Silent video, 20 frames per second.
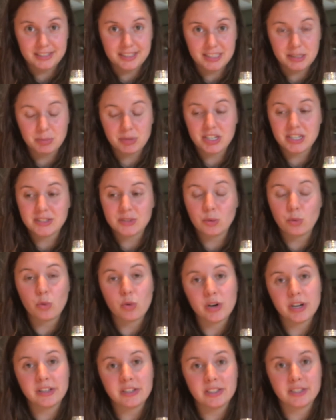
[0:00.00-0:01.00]
It's because
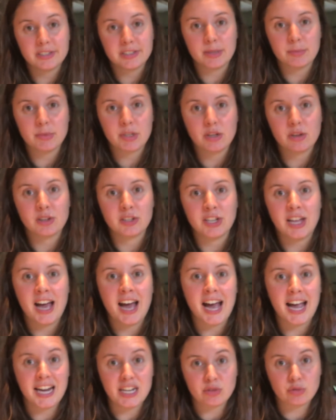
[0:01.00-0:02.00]
oil is something called
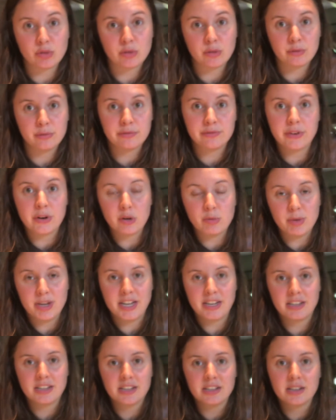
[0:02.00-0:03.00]

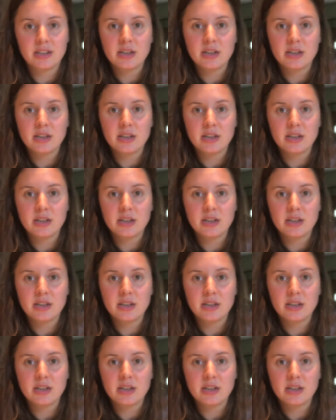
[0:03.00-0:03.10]
hydrophobic.